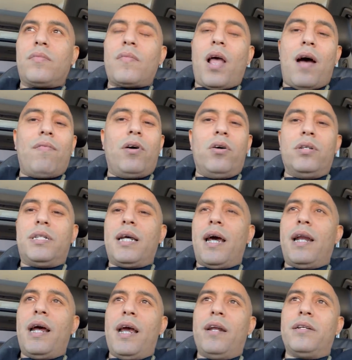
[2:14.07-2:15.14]
I've always
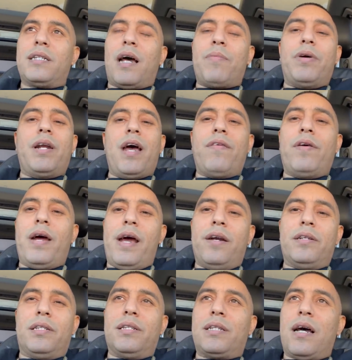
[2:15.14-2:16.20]
had haters. I've been having
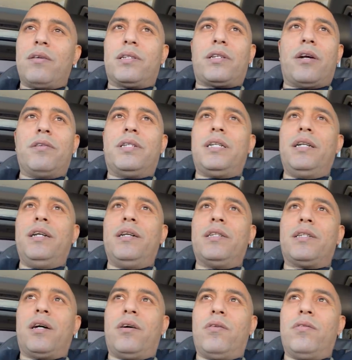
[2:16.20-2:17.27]
haters since I was 13
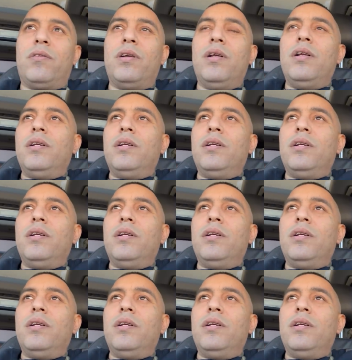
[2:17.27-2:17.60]
years old.